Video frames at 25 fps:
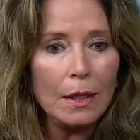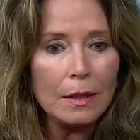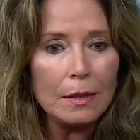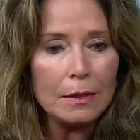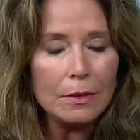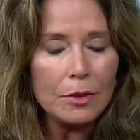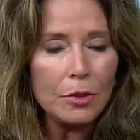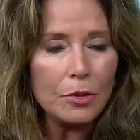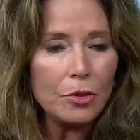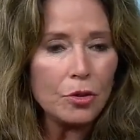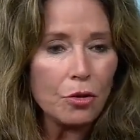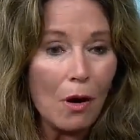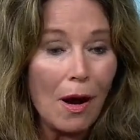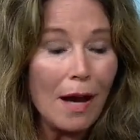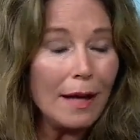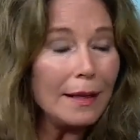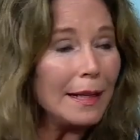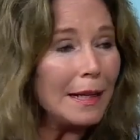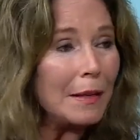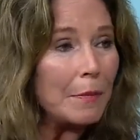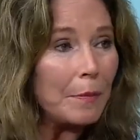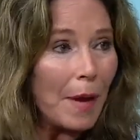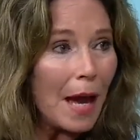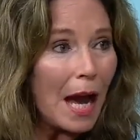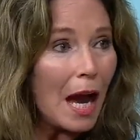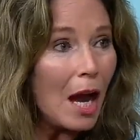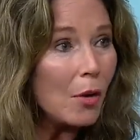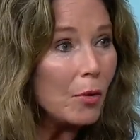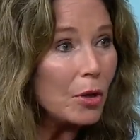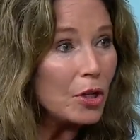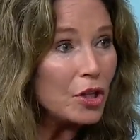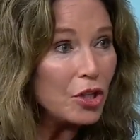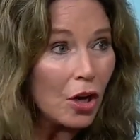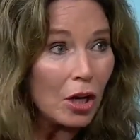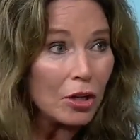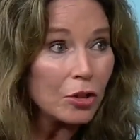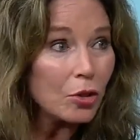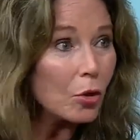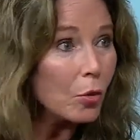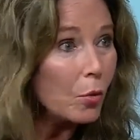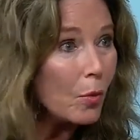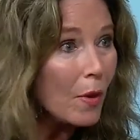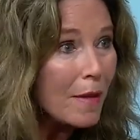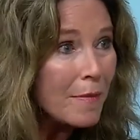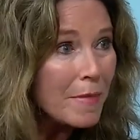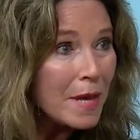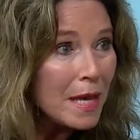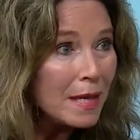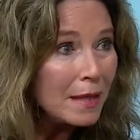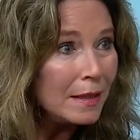to try to empower younger
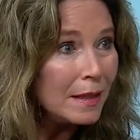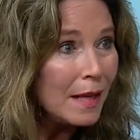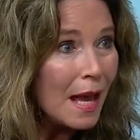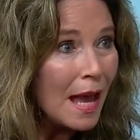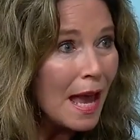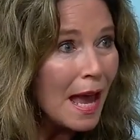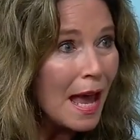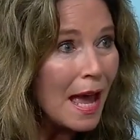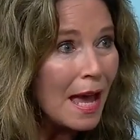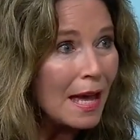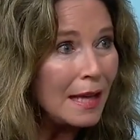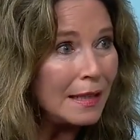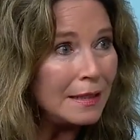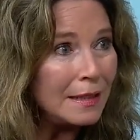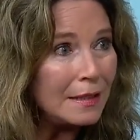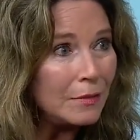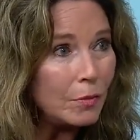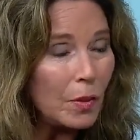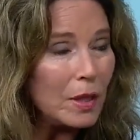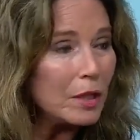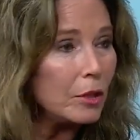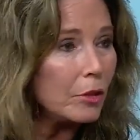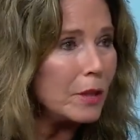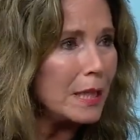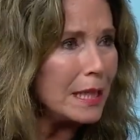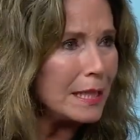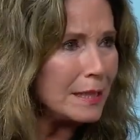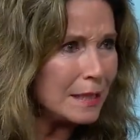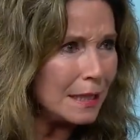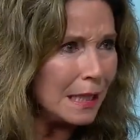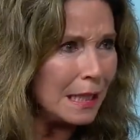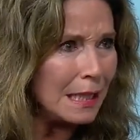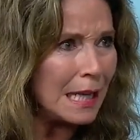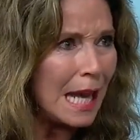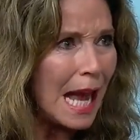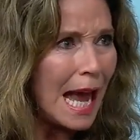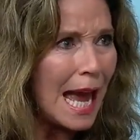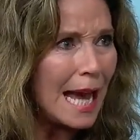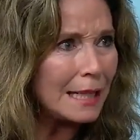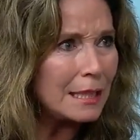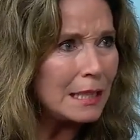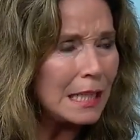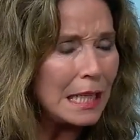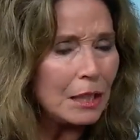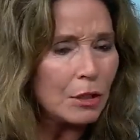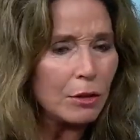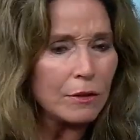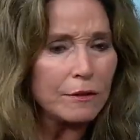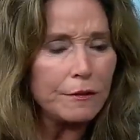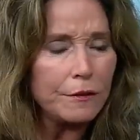women and whether it's in
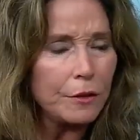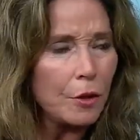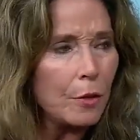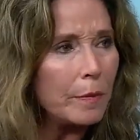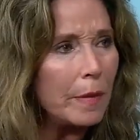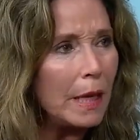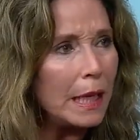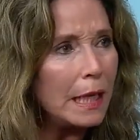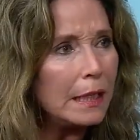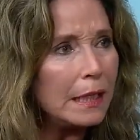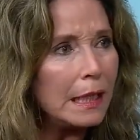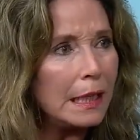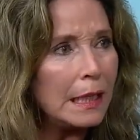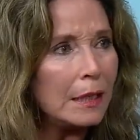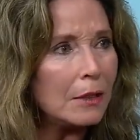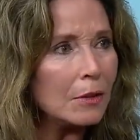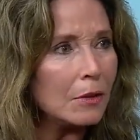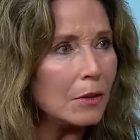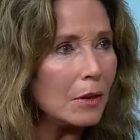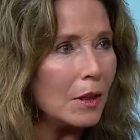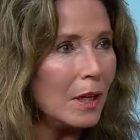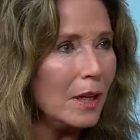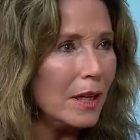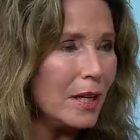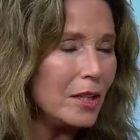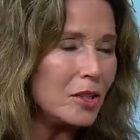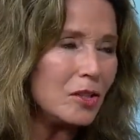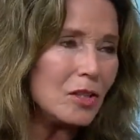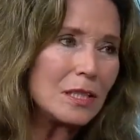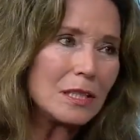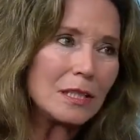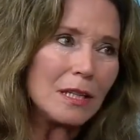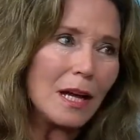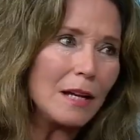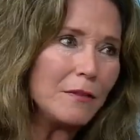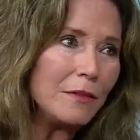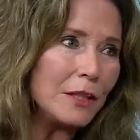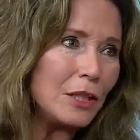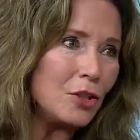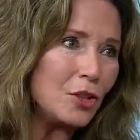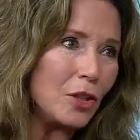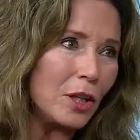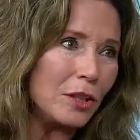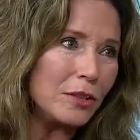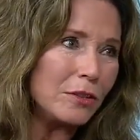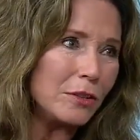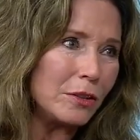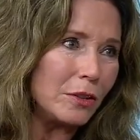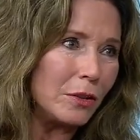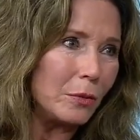acting or filmmaking or just life in
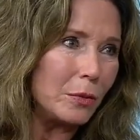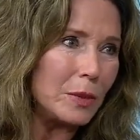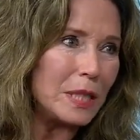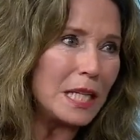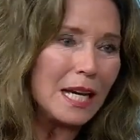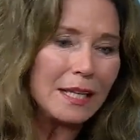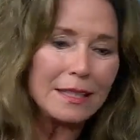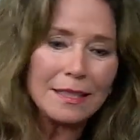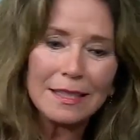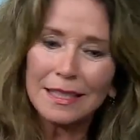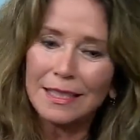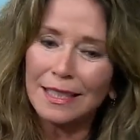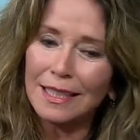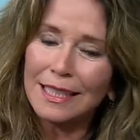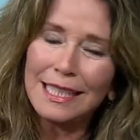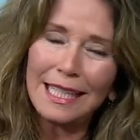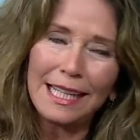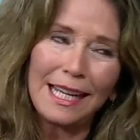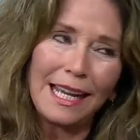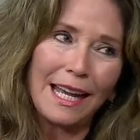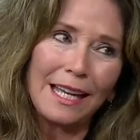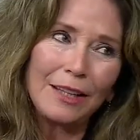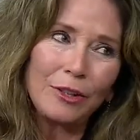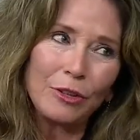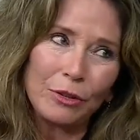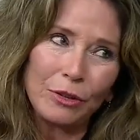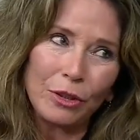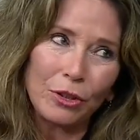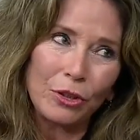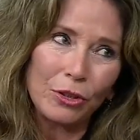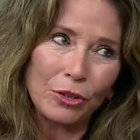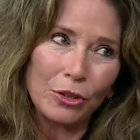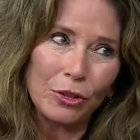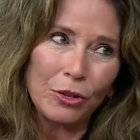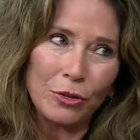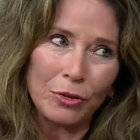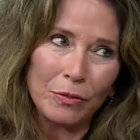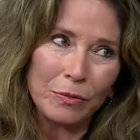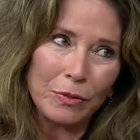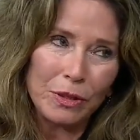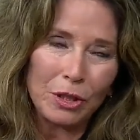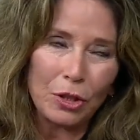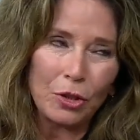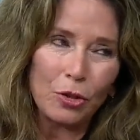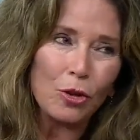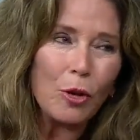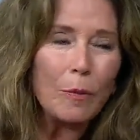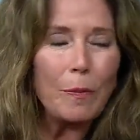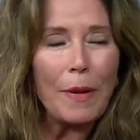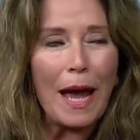general we got to stick together the girl the
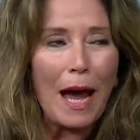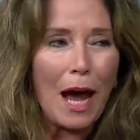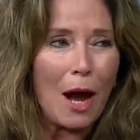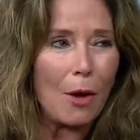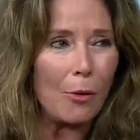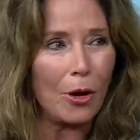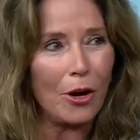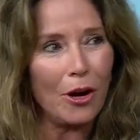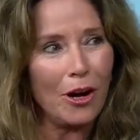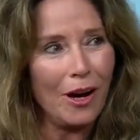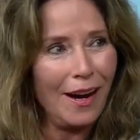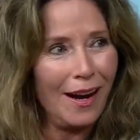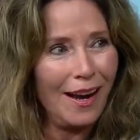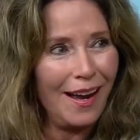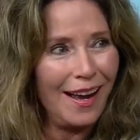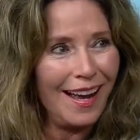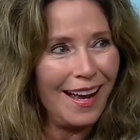girl power i